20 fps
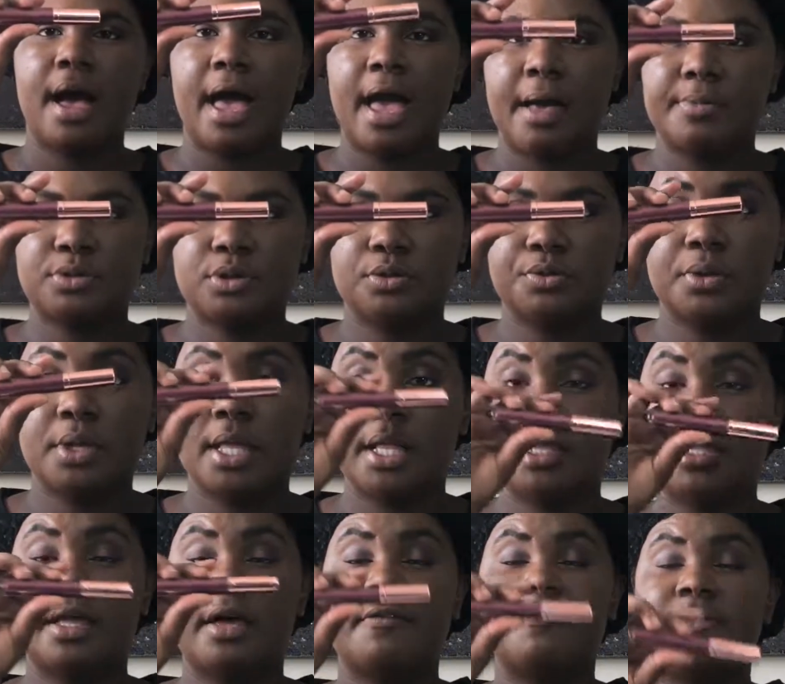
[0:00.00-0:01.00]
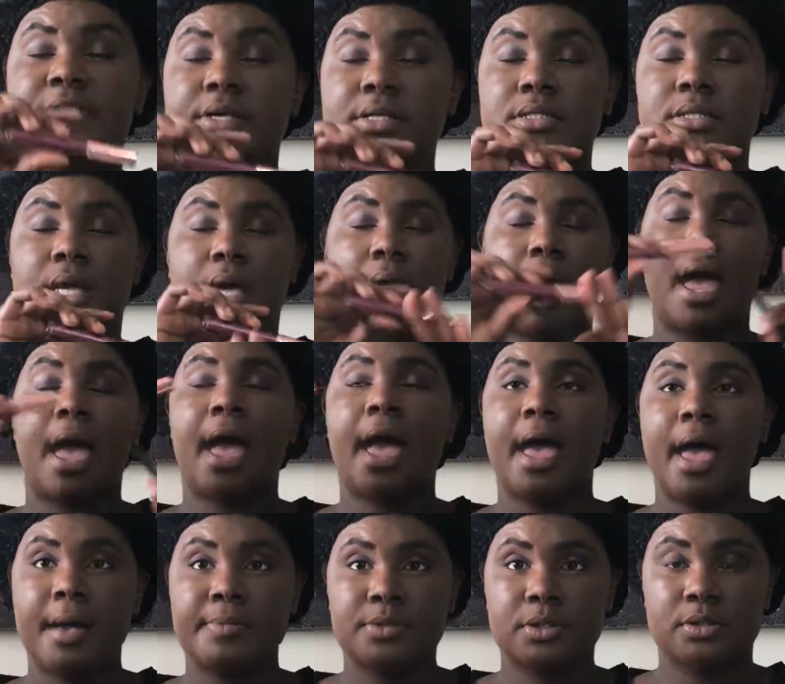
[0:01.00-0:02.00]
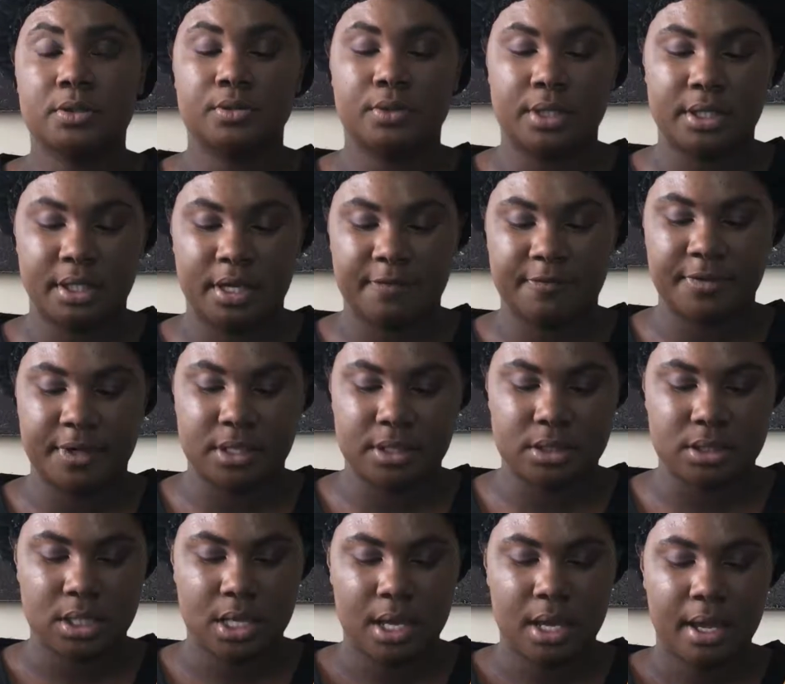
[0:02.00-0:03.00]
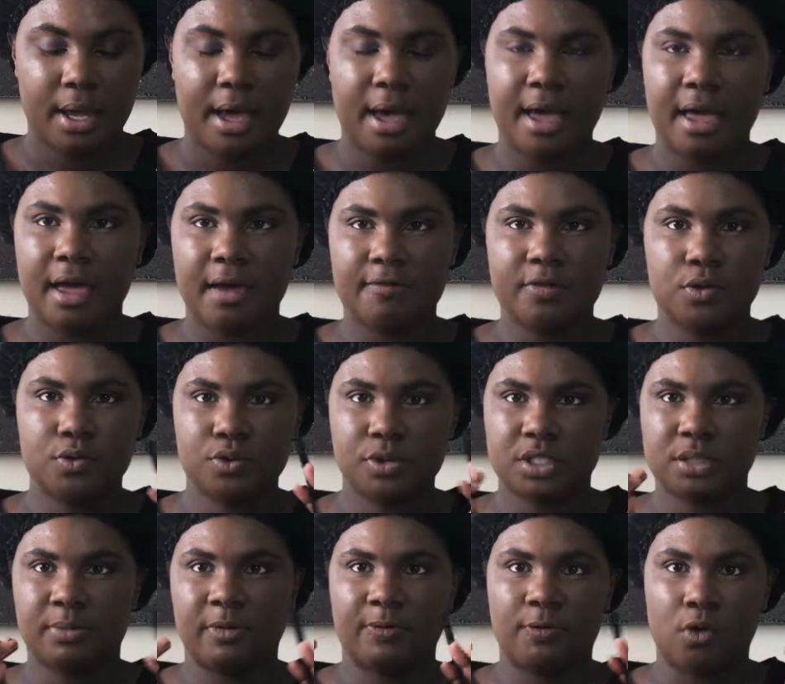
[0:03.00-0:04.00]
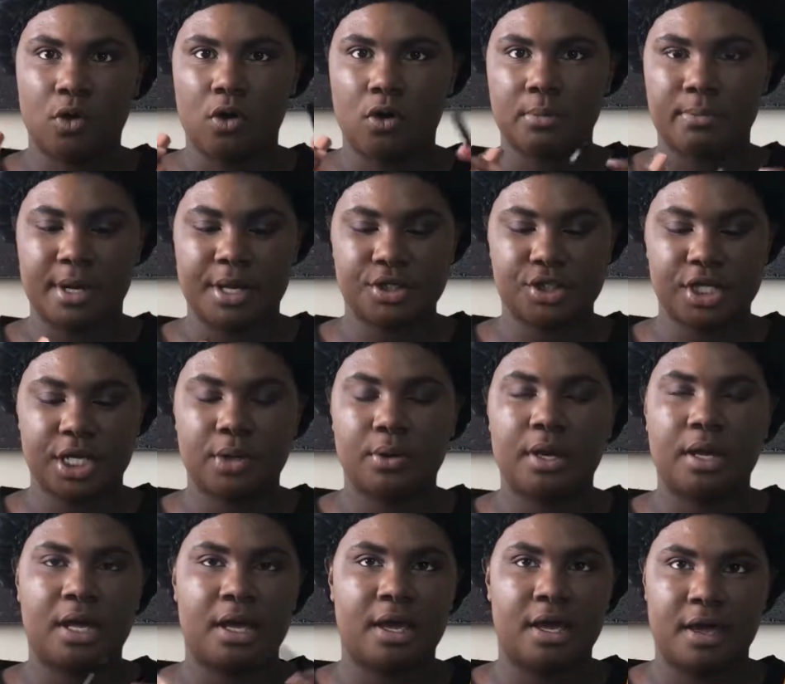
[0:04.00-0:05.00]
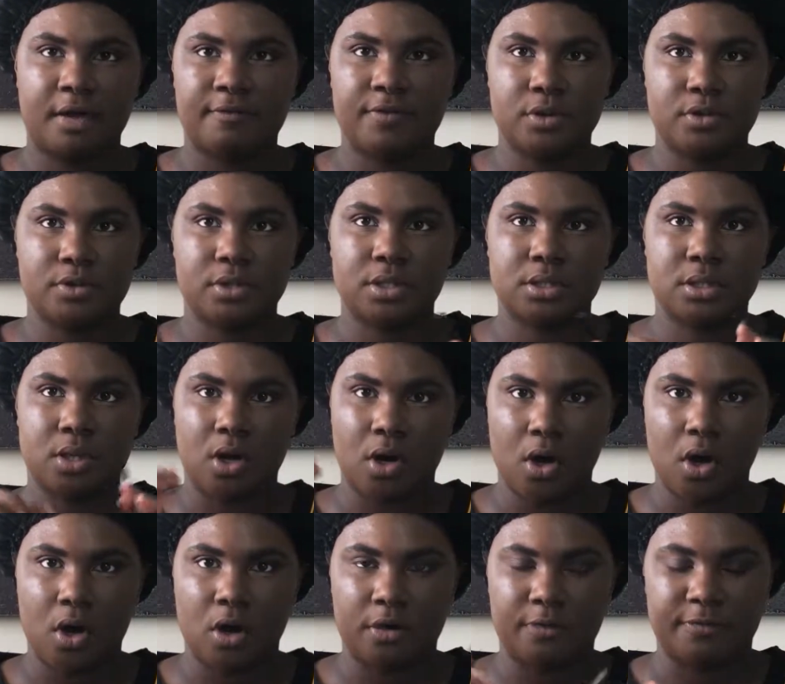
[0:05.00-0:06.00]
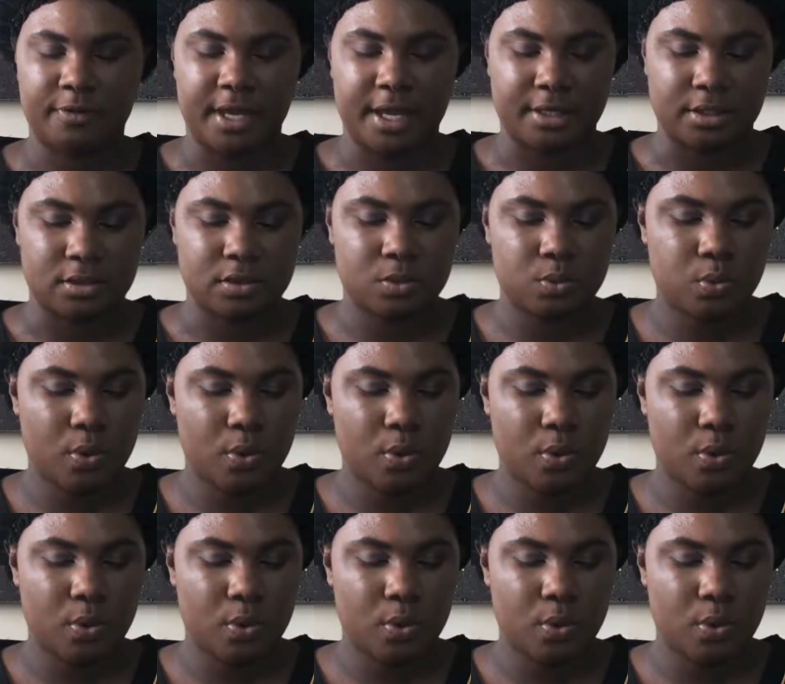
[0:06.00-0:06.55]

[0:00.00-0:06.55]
Absolutely love this. Absolutely love this. I have used this before on my channel, and I have used this offline as